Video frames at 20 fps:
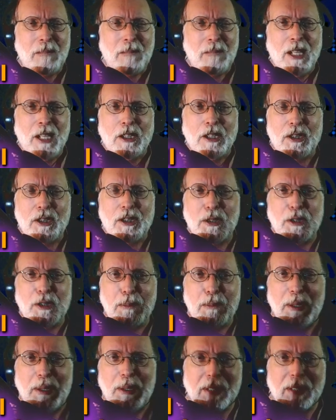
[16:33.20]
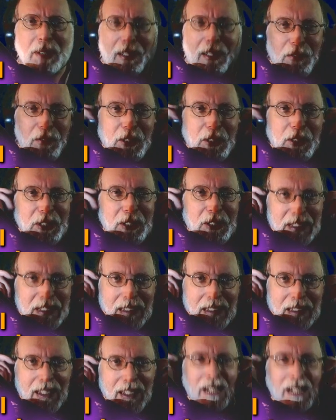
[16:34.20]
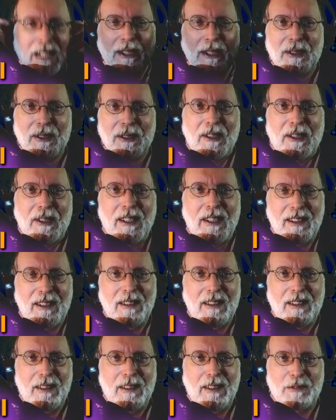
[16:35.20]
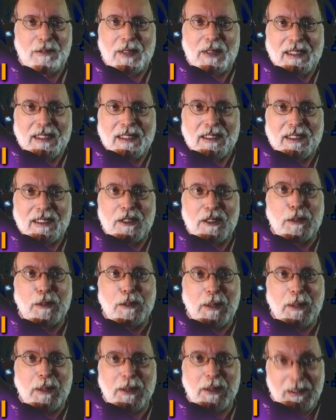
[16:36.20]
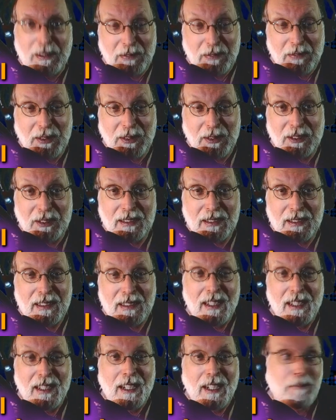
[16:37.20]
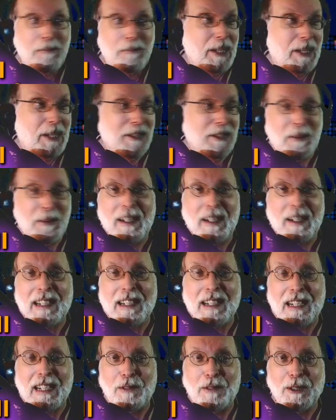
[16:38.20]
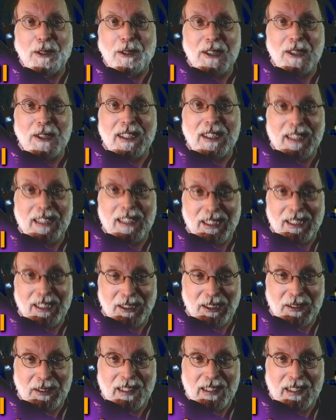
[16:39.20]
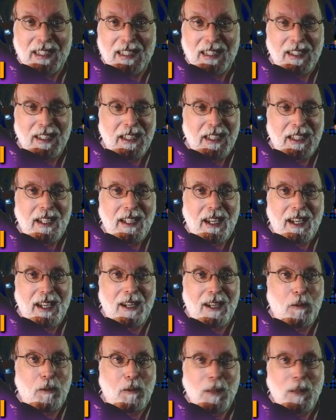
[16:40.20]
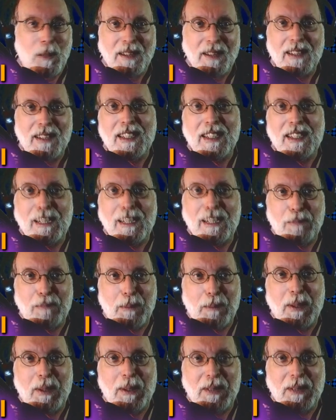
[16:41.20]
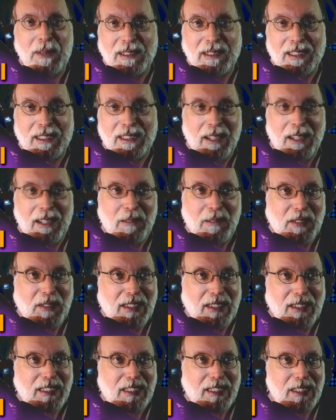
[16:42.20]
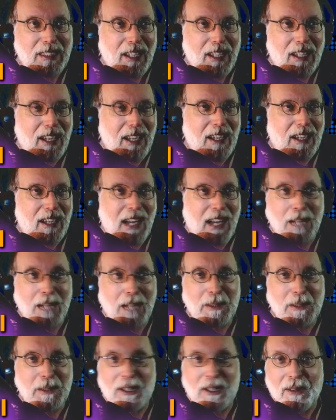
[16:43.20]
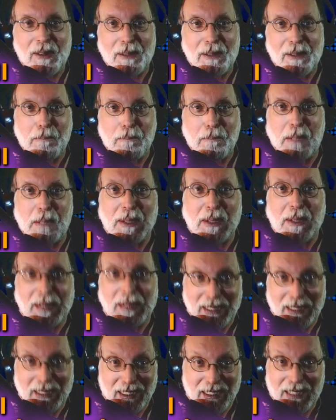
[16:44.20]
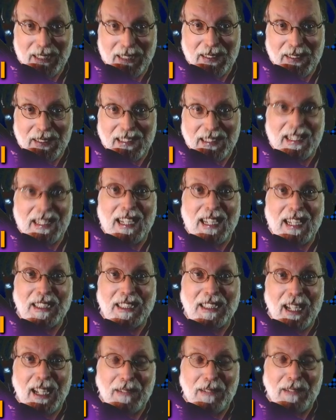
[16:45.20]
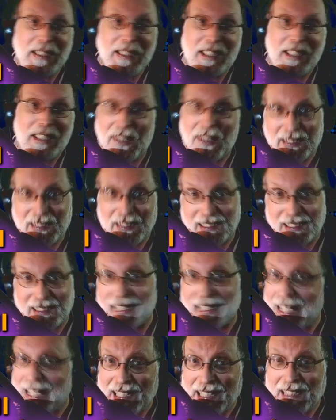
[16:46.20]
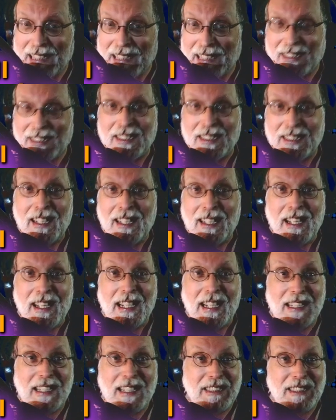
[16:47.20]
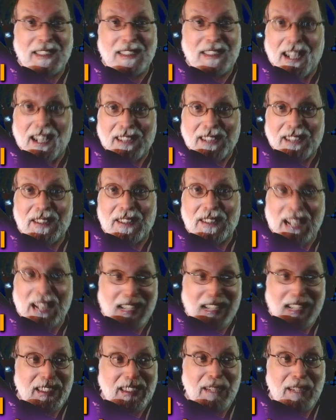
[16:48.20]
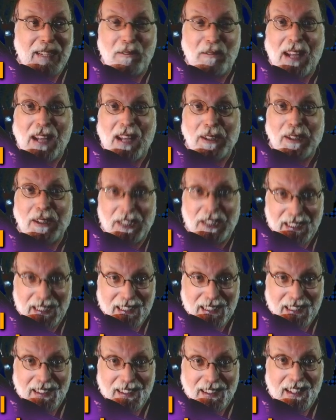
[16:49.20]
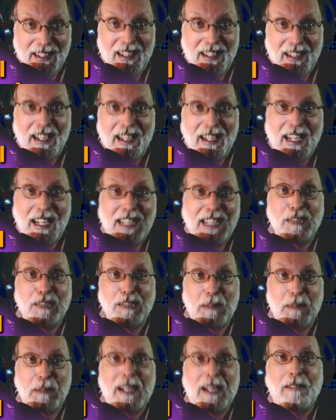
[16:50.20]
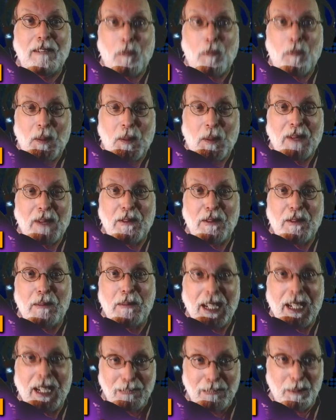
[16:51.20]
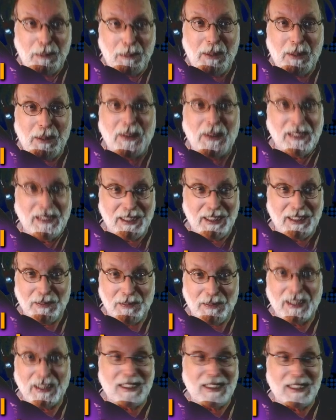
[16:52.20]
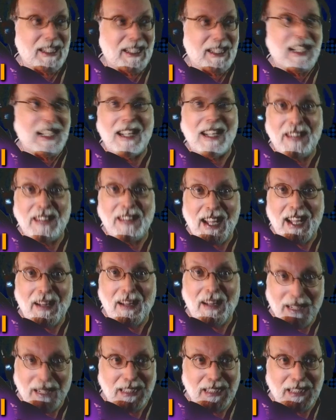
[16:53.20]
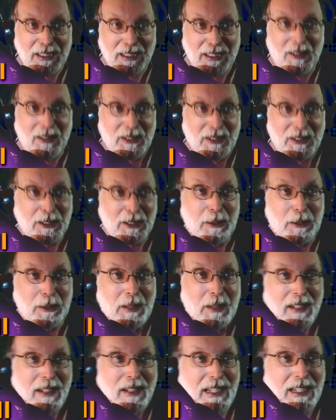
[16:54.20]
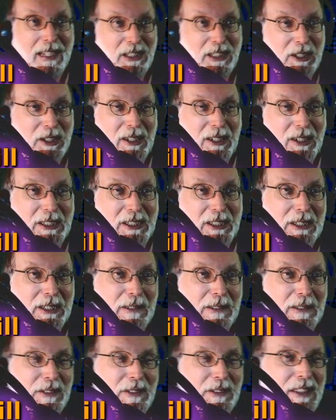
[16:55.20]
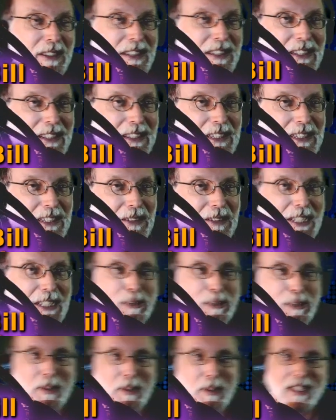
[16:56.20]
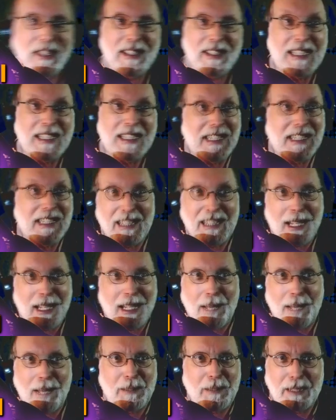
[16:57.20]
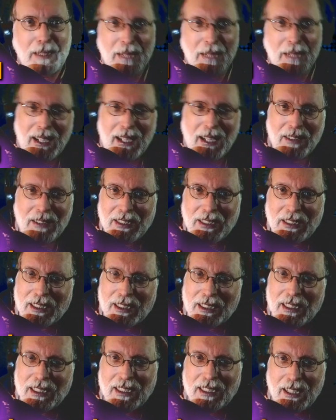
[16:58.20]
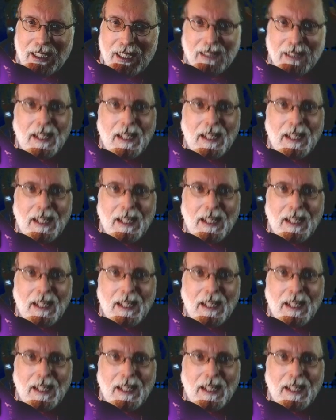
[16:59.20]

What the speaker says: So there's pure confusion here, friends. There's pure confusion. And by the way, if you look at the history, one of the lead proponents of this, I would call it a bogus theory that HIV causes AIDS, is Dr. Anthony Fauci. He's been one of the main proponents of this thing, and now he's also in charge of, he's one of the lead epidemiologists that's on